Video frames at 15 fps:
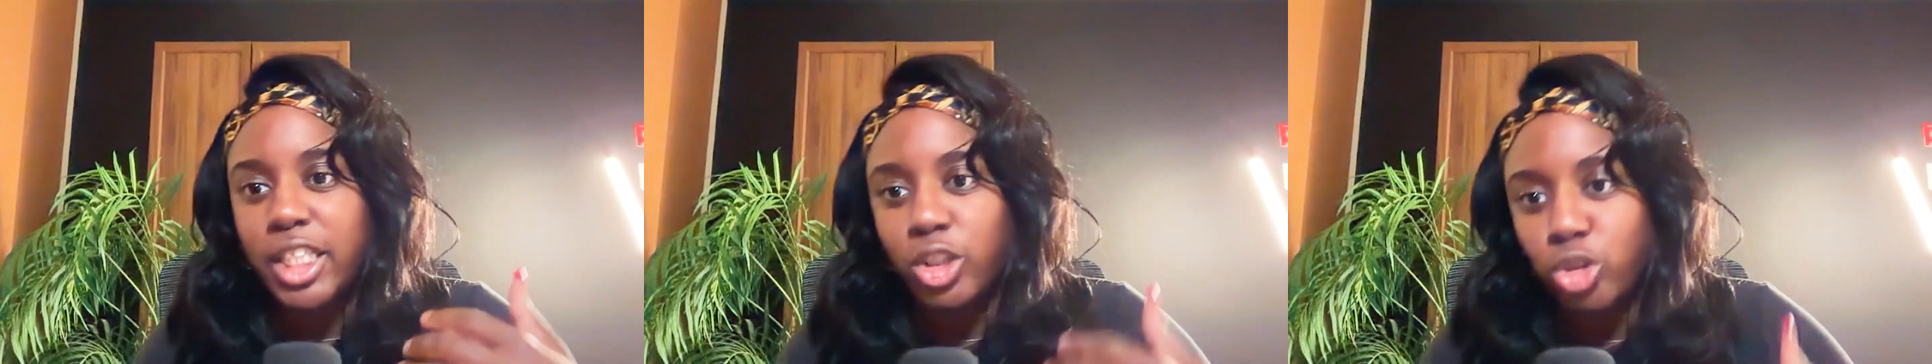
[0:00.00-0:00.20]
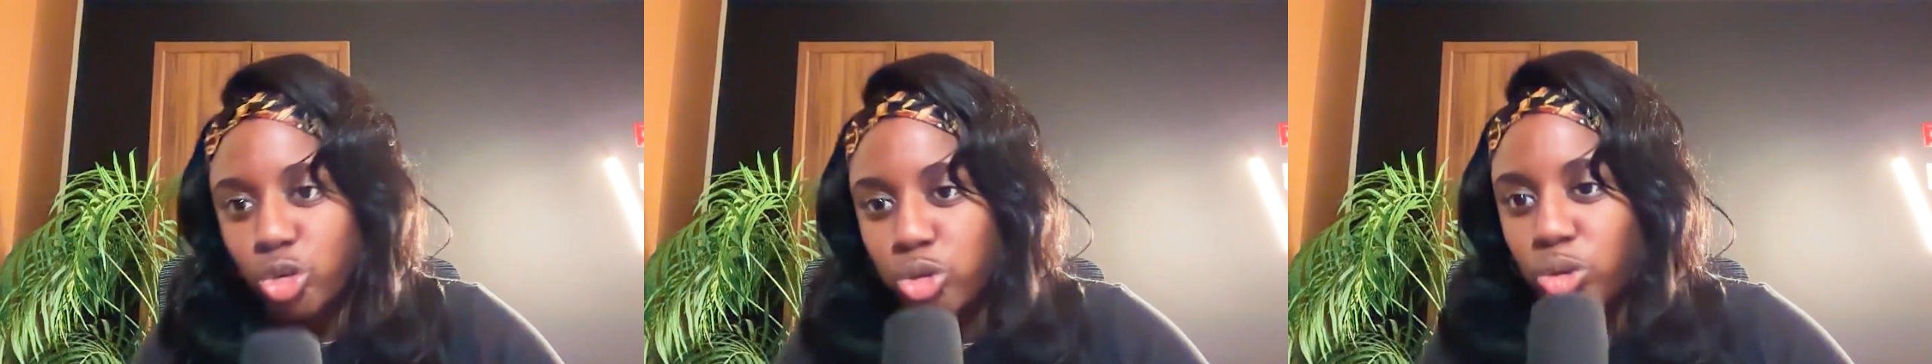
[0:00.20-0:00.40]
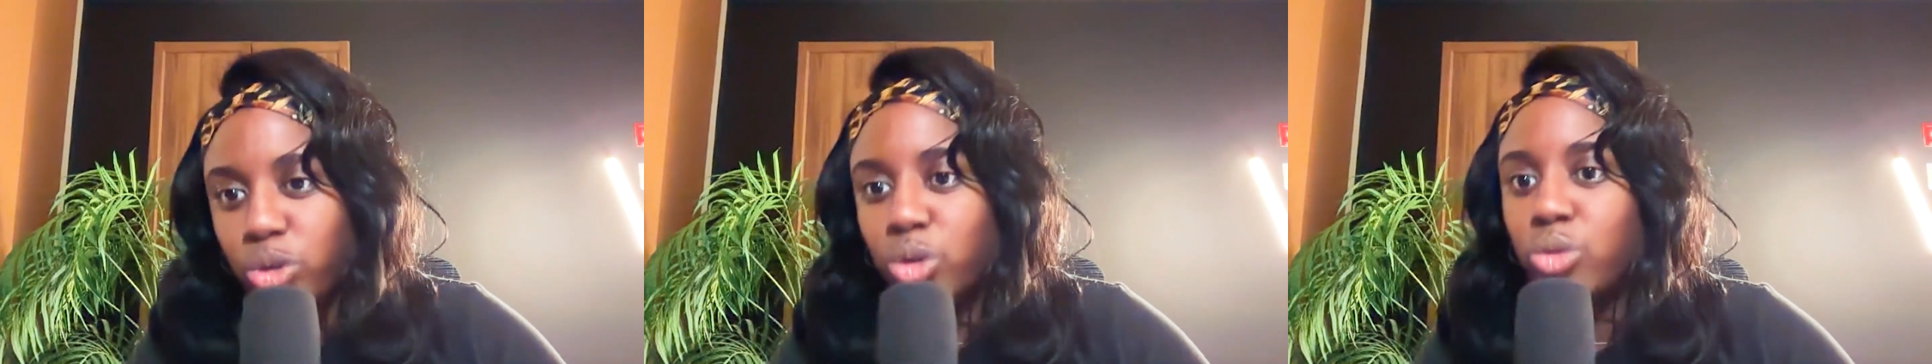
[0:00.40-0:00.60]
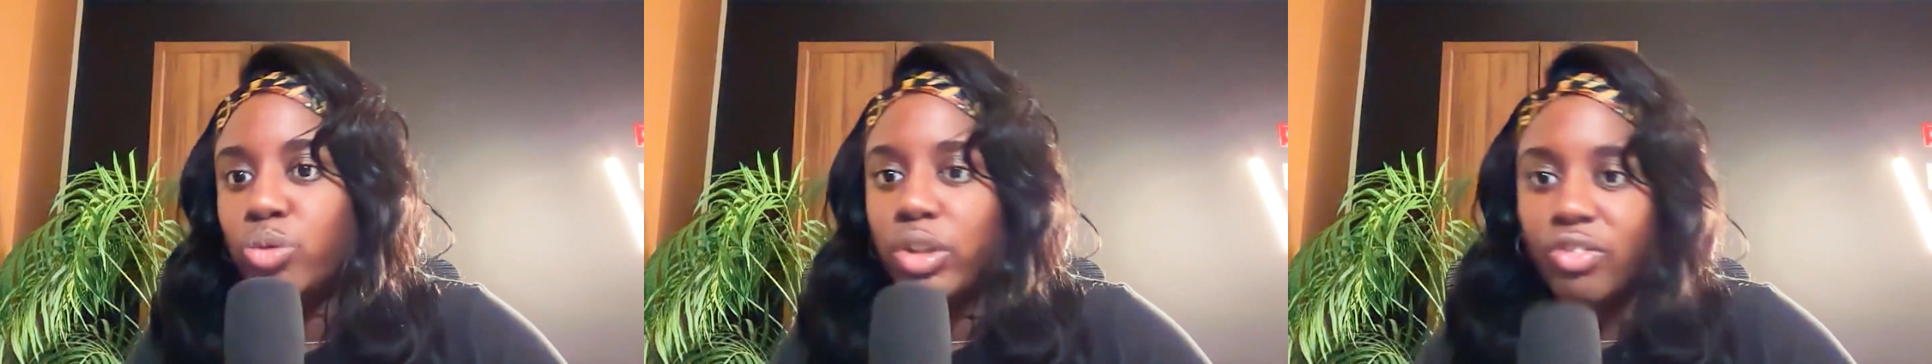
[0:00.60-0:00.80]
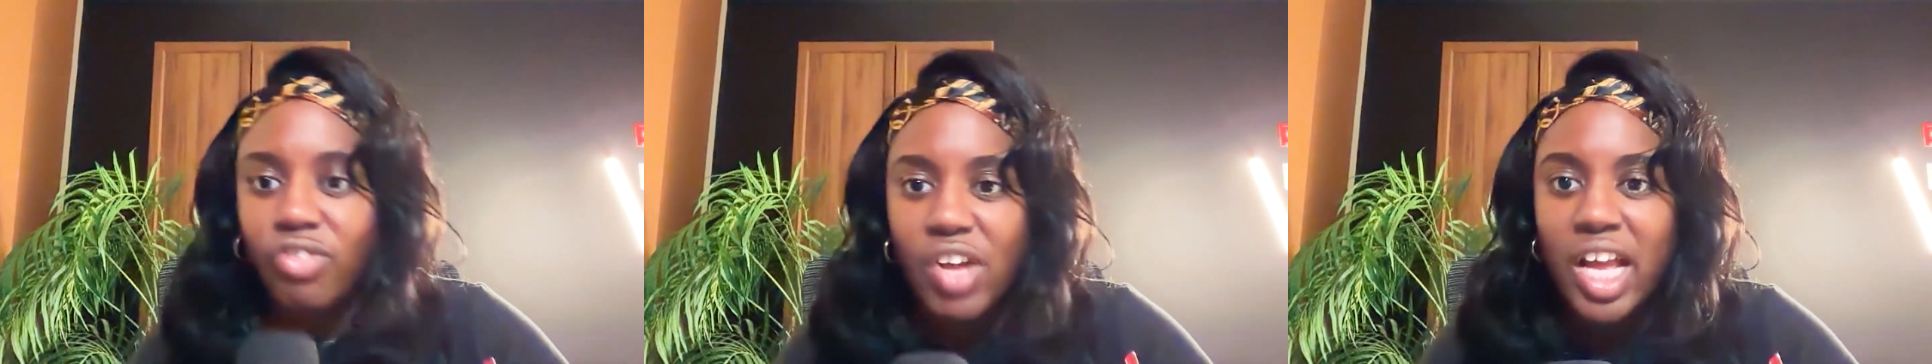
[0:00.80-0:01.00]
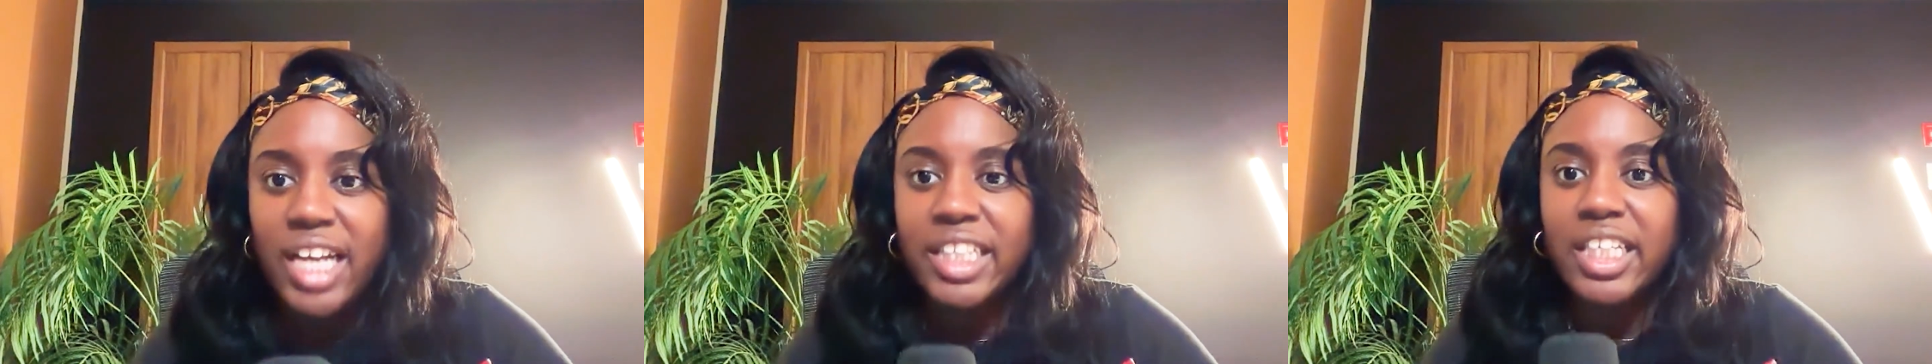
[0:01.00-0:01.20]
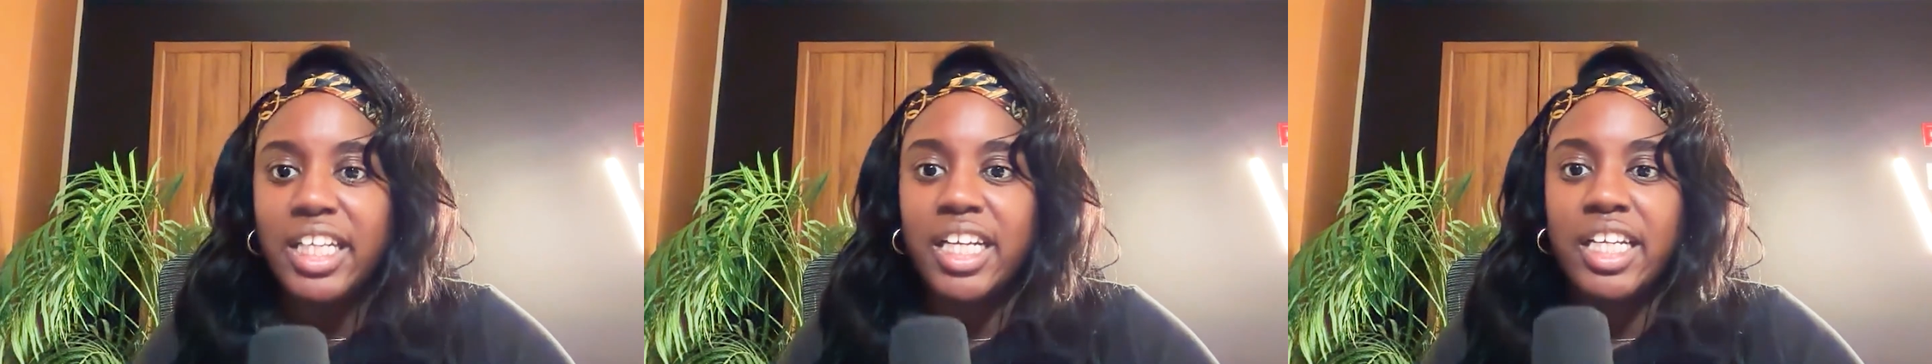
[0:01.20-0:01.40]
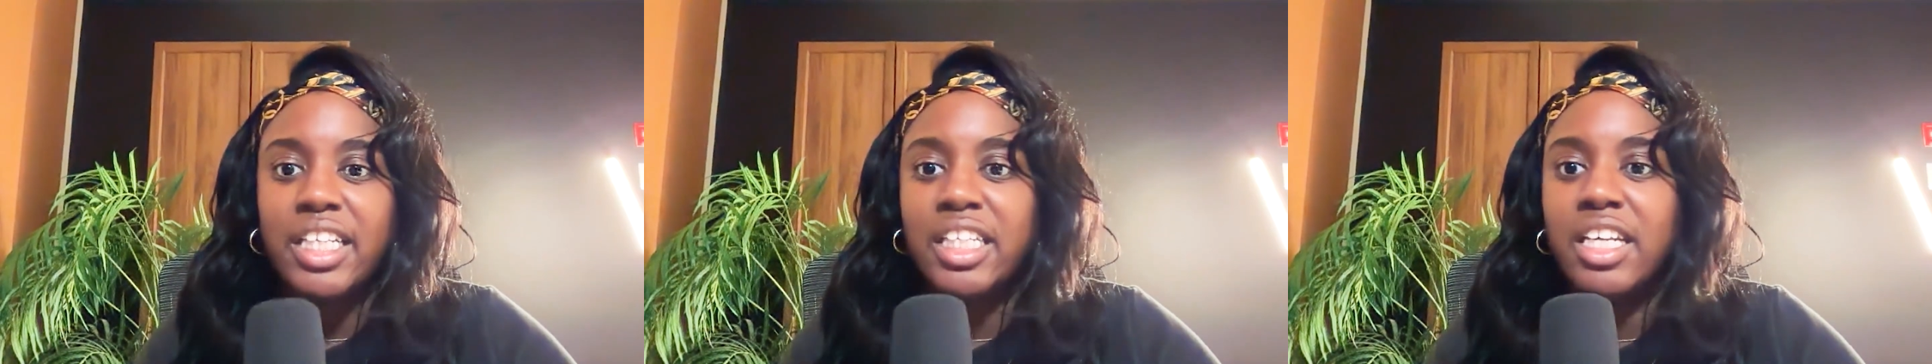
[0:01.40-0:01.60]
and true, refined
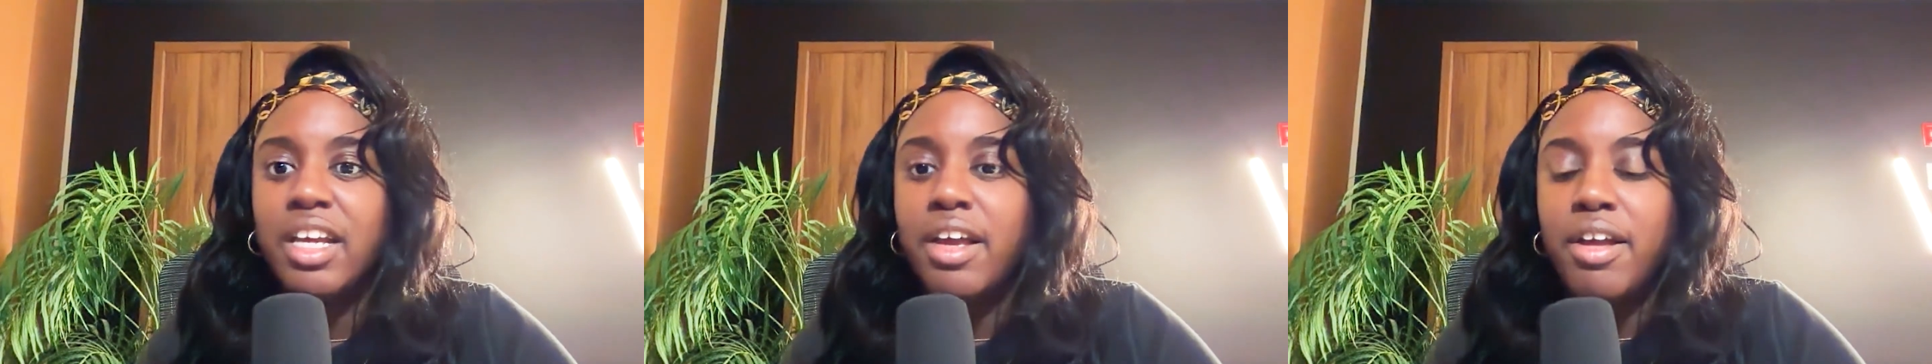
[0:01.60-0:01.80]
in